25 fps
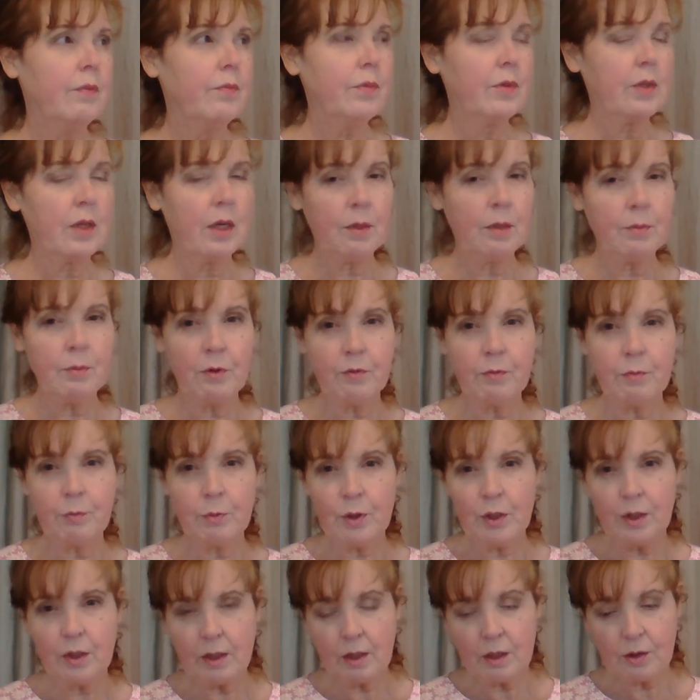type of
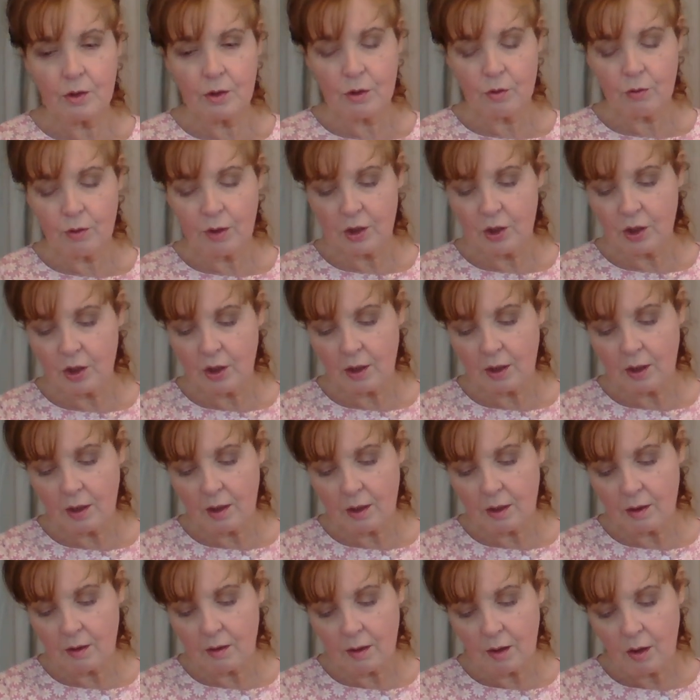breathing and stretching
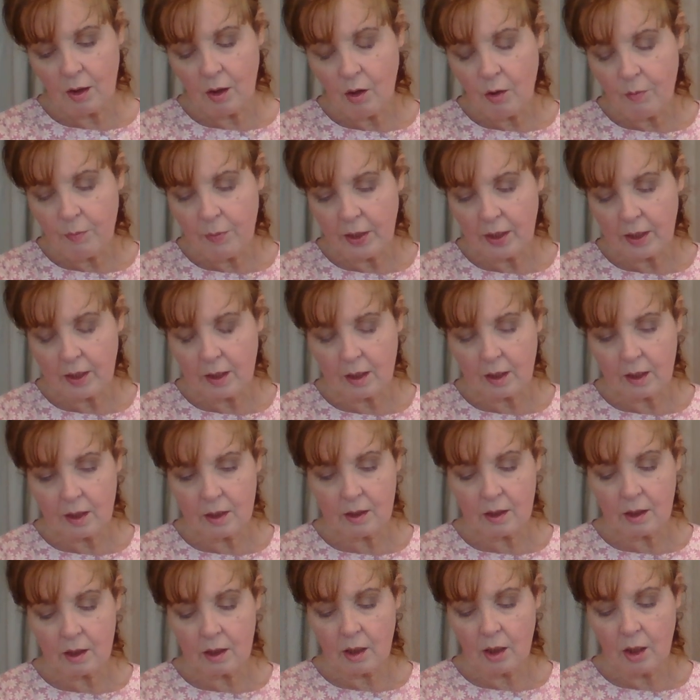in homemaking
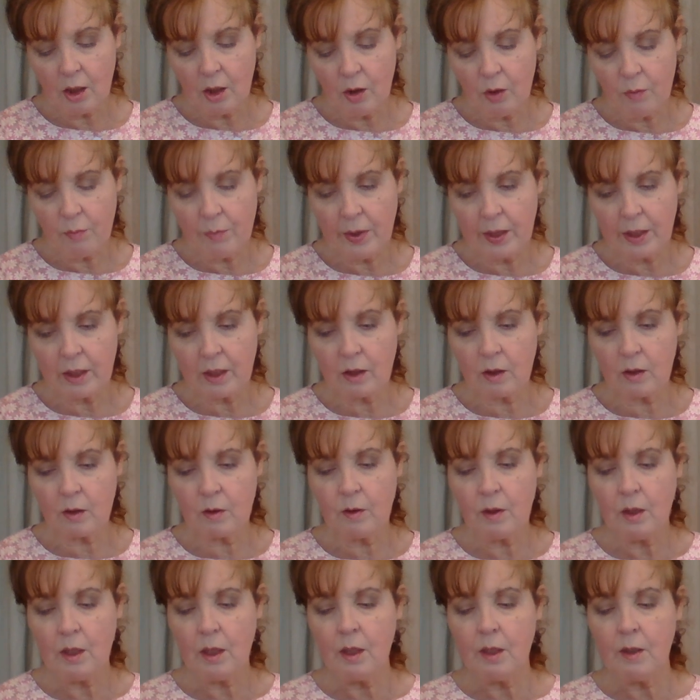is that the
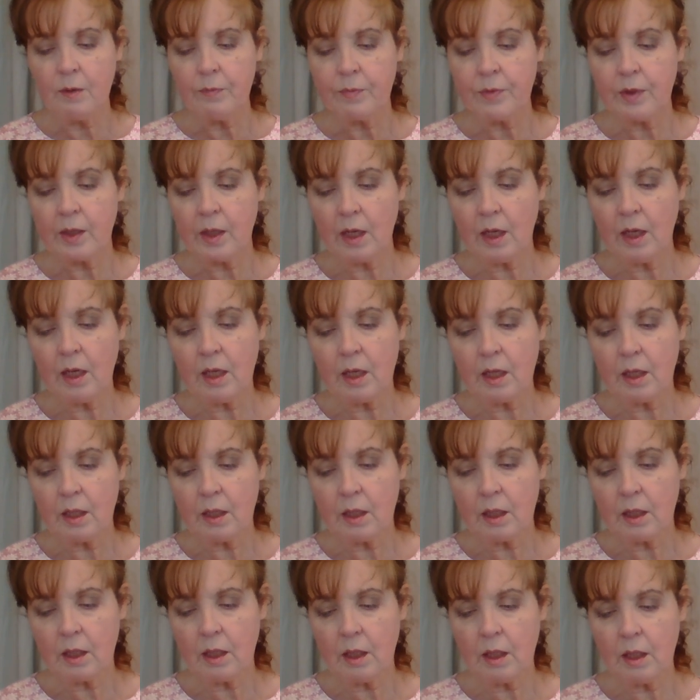homemaker
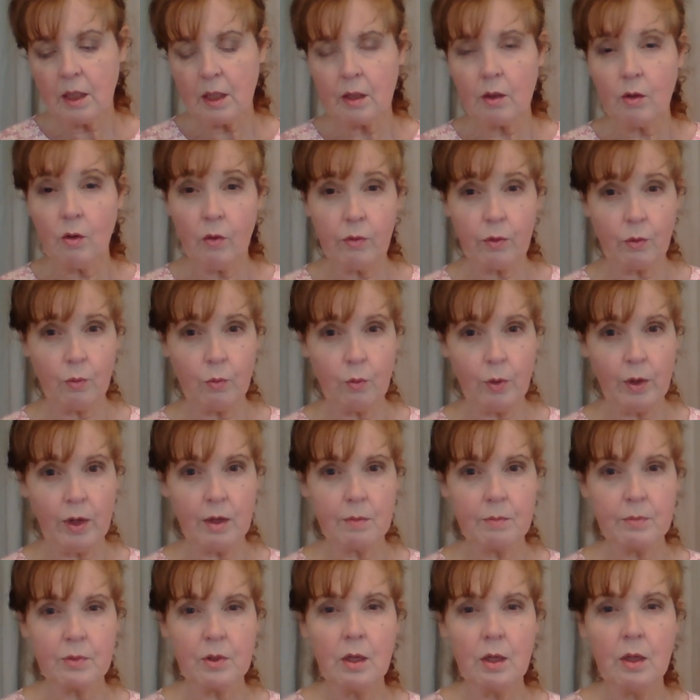can get
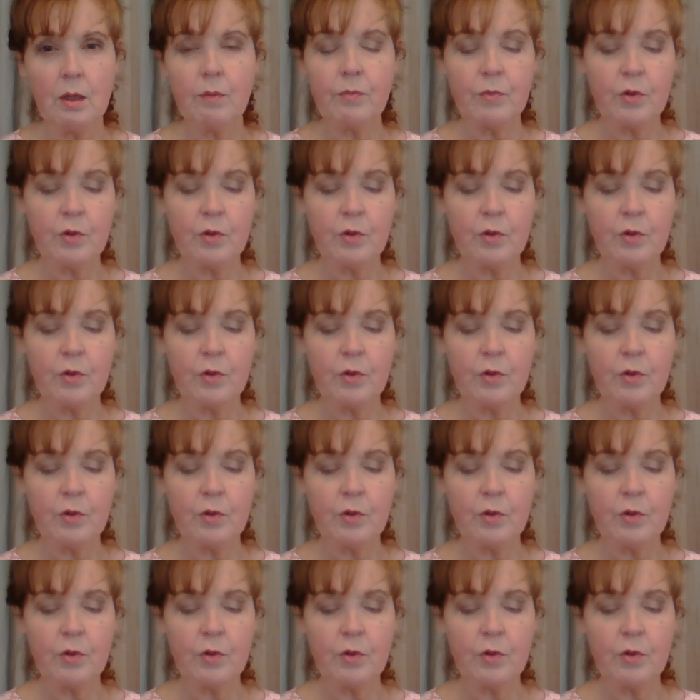overwhelmed.